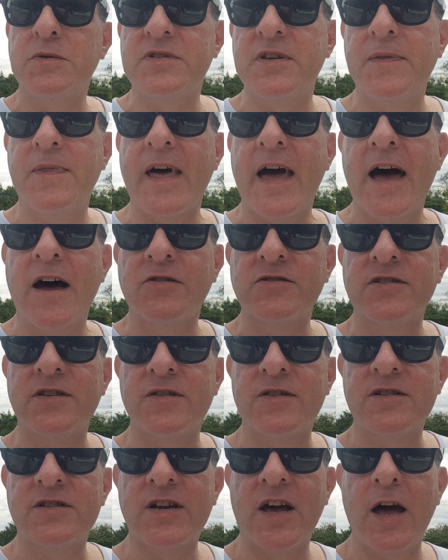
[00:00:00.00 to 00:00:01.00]
was in the house
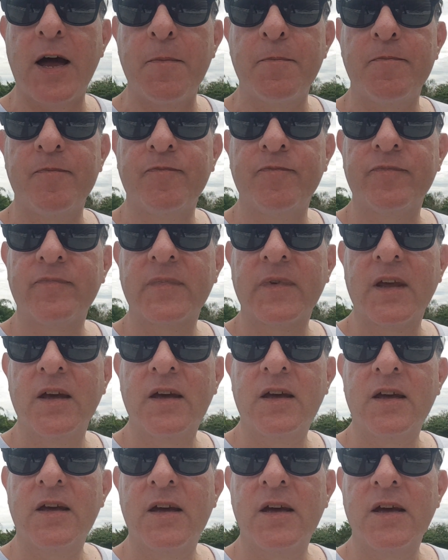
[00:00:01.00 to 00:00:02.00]
at the time.
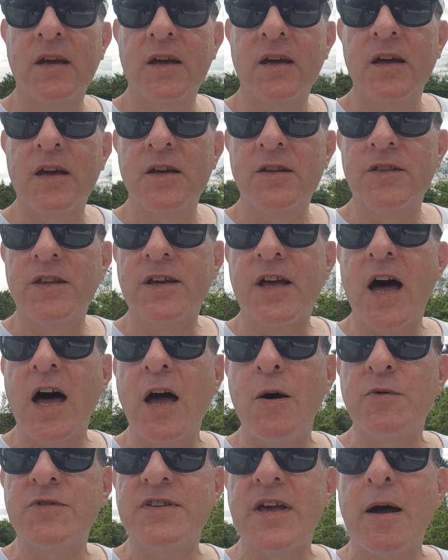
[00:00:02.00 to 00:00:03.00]
The
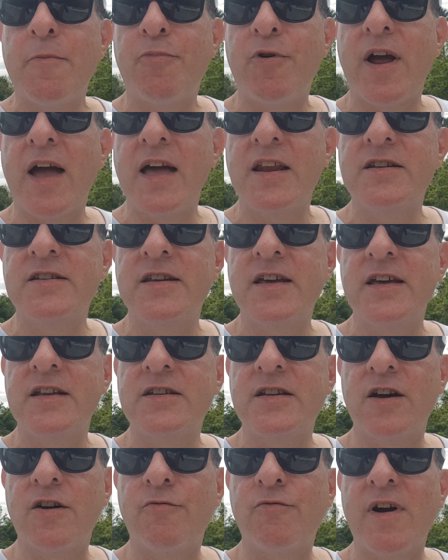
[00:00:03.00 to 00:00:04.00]
guy was
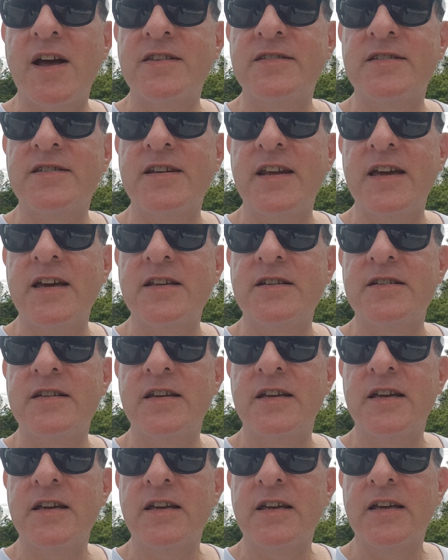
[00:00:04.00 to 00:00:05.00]
apprehended, arrested,
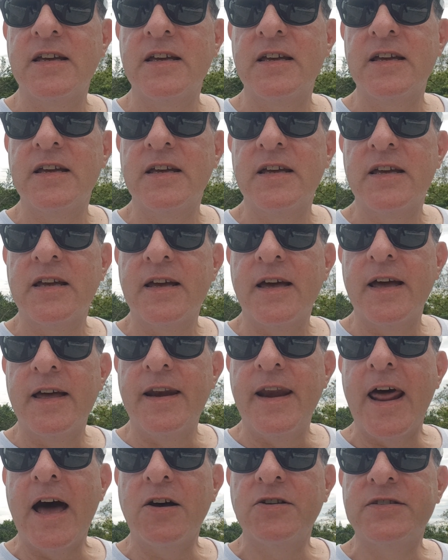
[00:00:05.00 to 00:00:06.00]

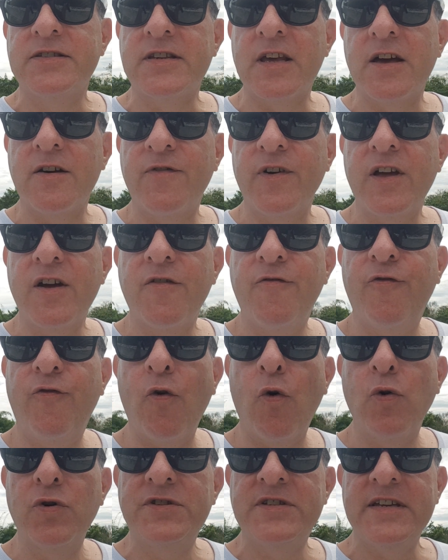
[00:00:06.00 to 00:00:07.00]
now serving
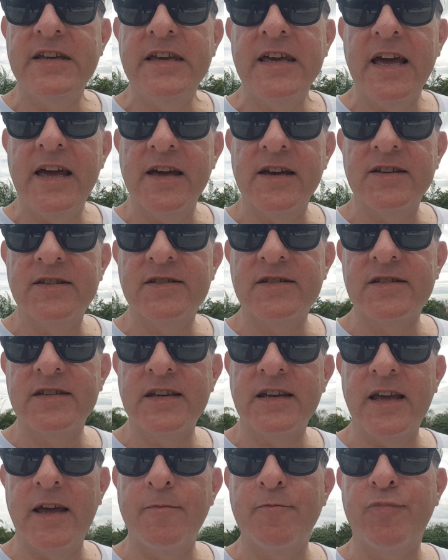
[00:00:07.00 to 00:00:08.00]
40 years
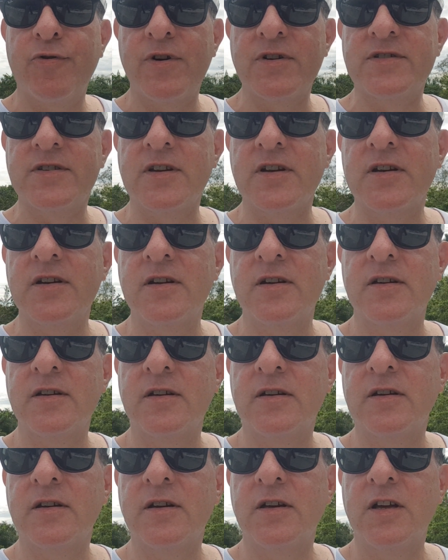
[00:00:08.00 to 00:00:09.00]
in prison.
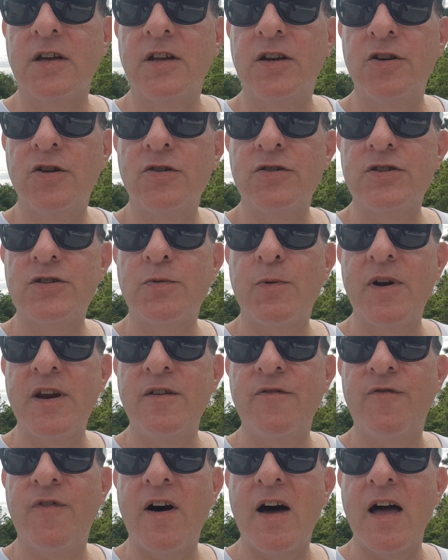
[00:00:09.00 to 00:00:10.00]
Not
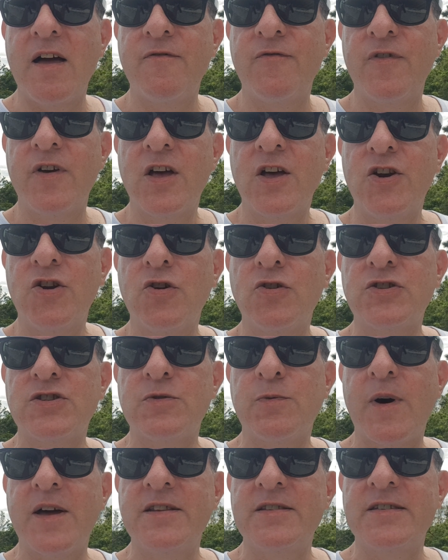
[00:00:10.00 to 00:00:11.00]
25, not
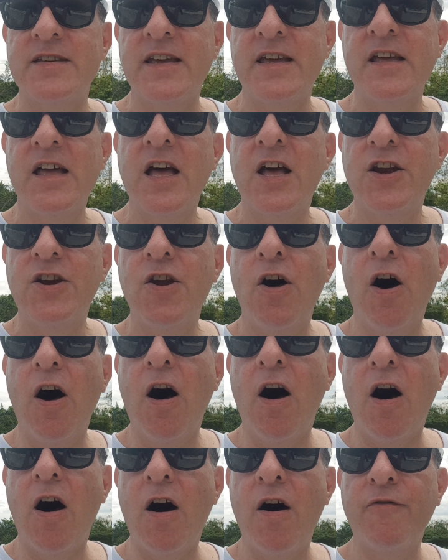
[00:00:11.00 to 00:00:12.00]
20, not
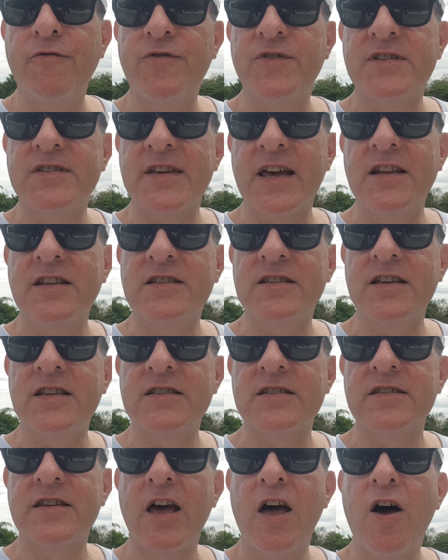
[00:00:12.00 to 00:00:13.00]
half the
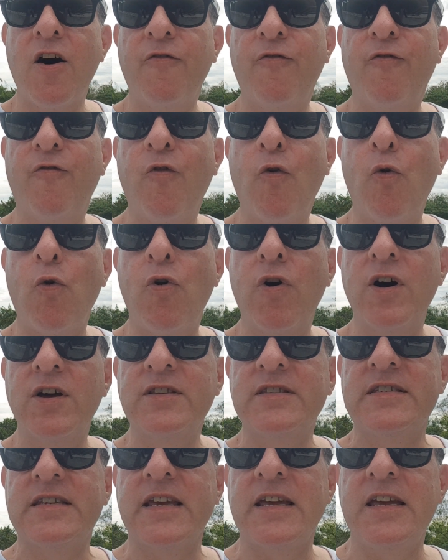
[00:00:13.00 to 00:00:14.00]
sentence,
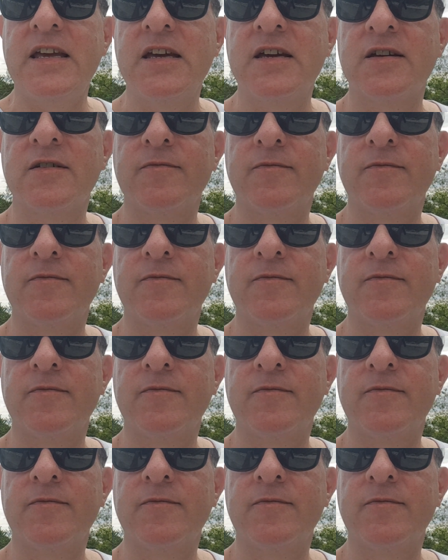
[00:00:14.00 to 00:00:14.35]
40.